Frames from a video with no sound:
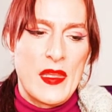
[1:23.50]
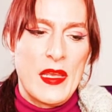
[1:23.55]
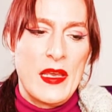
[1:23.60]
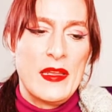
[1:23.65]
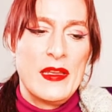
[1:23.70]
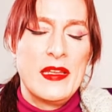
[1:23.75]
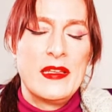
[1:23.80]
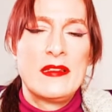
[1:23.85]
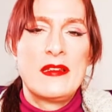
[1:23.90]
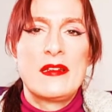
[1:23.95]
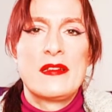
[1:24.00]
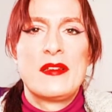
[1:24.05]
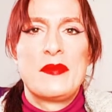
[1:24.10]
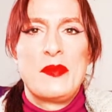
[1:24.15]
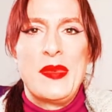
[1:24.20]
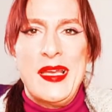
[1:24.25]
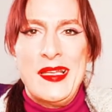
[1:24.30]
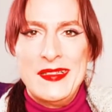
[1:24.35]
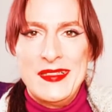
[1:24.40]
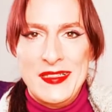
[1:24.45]
and
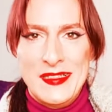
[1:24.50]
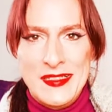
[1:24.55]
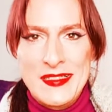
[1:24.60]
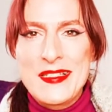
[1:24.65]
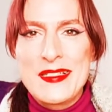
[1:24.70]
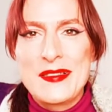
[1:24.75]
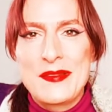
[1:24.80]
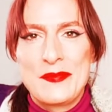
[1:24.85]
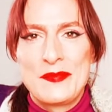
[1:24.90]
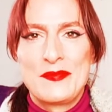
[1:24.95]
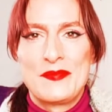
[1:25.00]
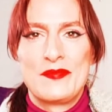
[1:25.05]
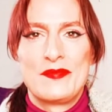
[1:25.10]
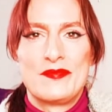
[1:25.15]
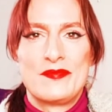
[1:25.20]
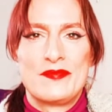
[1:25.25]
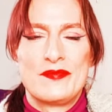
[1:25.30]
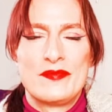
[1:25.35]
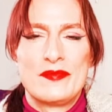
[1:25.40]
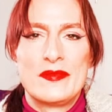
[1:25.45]
interdependence,
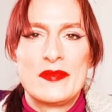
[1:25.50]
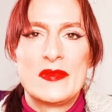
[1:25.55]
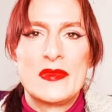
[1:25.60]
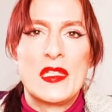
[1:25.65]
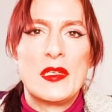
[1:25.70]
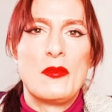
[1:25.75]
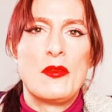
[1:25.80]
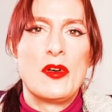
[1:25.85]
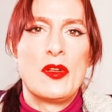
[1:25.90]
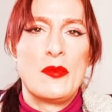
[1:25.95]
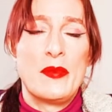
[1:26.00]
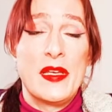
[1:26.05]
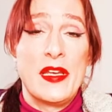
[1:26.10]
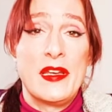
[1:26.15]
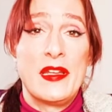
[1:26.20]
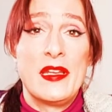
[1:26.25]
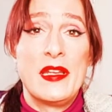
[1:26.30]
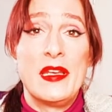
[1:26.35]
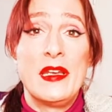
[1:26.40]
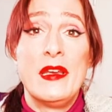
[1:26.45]
there won't be
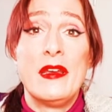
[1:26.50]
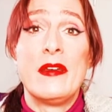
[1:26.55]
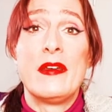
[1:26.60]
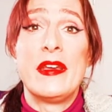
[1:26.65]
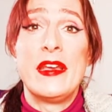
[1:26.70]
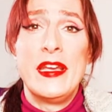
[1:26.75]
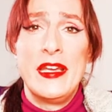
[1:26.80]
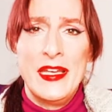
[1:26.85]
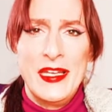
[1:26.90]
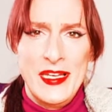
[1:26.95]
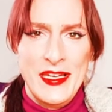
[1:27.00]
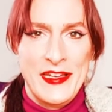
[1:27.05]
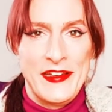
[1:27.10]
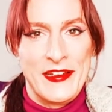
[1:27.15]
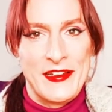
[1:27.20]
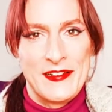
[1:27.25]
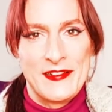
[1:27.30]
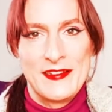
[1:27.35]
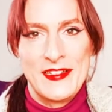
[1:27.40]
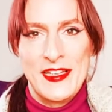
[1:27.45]
any
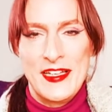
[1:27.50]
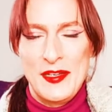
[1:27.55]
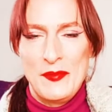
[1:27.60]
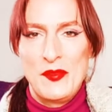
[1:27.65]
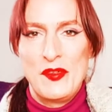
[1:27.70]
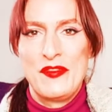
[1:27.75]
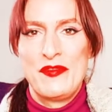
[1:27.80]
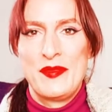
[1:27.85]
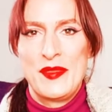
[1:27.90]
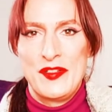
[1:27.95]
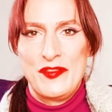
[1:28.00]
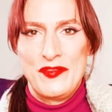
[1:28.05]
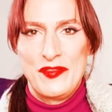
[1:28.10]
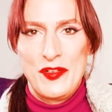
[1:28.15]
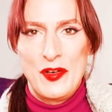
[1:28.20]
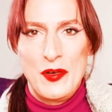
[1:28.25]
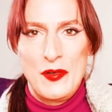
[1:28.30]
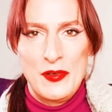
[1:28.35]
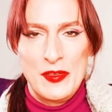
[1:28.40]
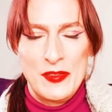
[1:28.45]
healing, any movement
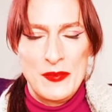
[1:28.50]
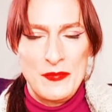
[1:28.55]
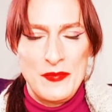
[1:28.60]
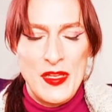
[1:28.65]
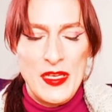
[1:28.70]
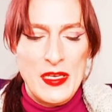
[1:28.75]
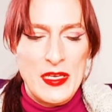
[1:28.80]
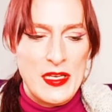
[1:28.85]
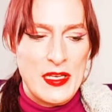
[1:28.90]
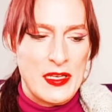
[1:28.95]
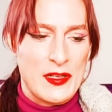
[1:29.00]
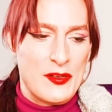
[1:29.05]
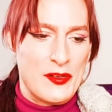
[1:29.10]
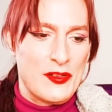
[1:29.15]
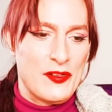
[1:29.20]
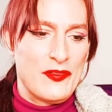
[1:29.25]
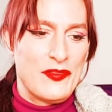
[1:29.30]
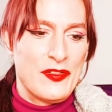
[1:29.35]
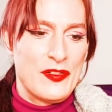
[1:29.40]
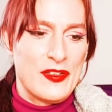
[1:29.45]
forward. In
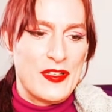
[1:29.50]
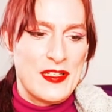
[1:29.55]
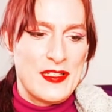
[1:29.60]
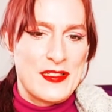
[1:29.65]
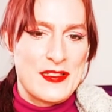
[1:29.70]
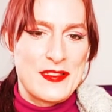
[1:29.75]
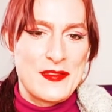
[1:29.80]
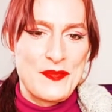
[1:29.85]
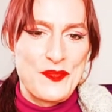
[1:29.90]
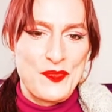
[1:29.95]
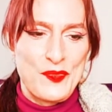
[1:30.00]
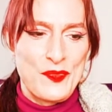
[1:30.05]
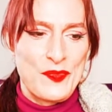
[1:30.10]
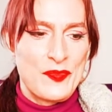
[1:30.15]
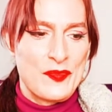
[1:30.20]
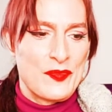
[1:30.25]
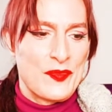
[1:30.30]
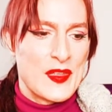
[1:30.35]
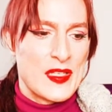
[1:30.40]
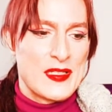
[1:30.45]
order for this
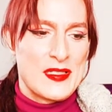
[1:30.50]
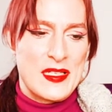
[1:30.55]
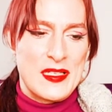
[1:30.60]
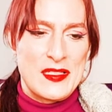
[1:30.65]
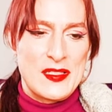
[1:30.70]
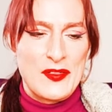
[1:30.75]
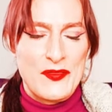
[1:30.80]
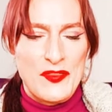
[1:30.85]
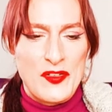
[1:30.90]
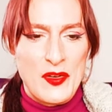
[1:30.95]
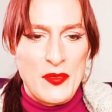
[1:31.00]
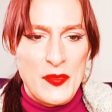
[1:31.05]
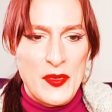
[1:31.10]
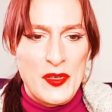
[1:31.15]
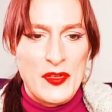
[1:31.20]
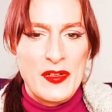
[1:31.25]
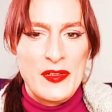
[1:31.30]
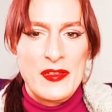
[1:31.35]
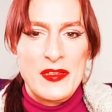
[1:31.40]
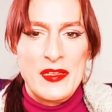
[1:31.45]
sense of
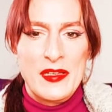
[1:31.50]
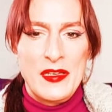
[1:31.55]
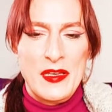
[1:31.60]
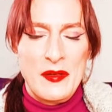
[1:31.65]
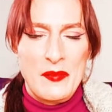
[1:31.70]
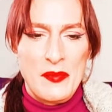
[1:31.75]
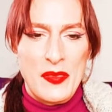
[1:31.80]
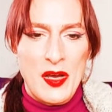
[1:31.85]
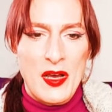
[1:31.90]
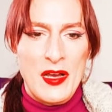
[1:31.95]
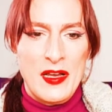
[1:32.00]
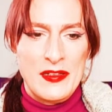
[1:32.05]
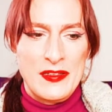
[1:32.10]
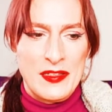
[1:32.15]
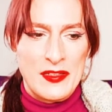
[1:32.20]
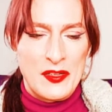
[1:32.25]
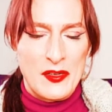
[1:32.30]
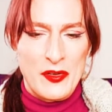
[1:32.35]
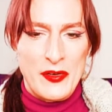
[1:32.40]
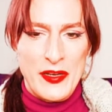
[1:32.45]
community and bond
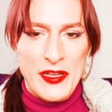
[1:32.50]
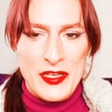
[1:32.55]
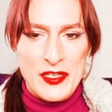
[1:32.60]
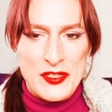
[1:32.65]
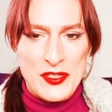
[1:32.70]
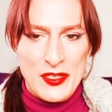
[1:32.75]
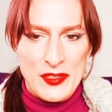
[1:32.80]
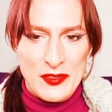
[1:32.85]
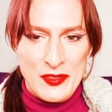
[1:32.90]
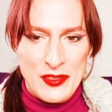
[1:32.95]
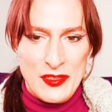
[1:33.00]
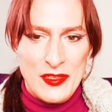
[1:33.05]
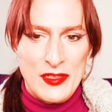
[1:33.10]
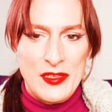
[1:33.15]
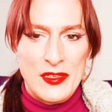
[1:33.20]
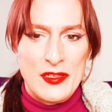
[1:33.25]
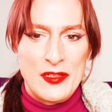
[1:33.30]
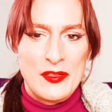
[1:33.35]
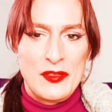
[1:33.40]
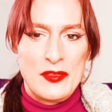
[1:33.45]
and connection
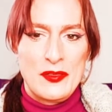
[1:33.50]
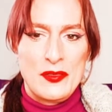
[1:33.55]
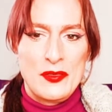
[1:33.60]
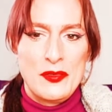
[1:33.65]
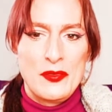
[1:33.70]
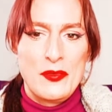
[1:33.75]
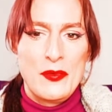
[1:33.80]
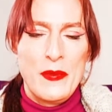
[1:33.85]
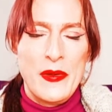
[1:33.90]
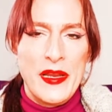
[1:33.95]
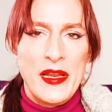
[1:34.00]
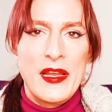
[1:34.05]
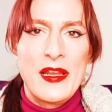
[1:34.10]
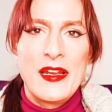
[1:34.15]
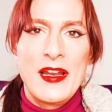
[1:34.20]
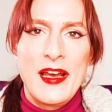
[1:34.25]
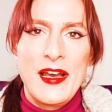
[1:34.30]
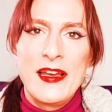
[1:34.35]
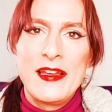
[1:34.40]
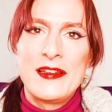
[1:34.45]
to
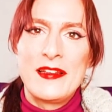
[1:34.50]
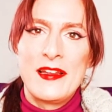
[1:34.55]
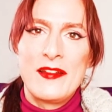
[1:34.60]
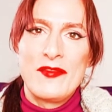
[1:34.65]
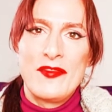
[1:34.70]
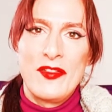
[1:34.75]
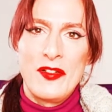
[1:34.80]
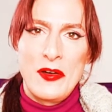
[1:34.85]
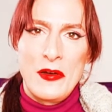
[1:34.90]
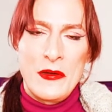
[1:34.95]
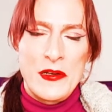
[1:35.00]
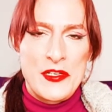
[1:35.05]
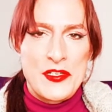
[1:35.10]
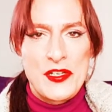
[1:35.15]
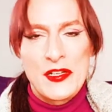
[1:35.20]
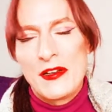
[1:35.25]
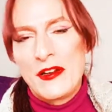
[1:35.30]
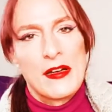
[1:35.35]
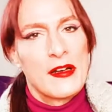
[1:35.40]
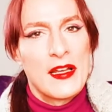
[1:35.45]
reignite and flourish
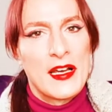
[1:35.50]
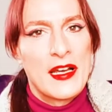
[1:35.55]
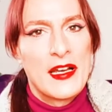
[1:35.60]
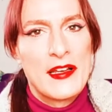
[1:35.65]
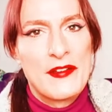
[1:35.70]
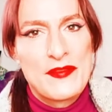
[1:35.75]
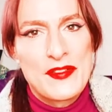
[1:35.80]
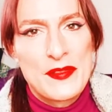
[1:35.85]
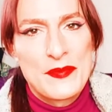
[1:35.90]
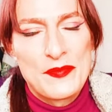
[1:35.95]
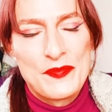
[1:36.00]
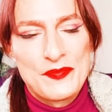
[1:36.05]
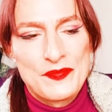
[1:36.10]
in our lives,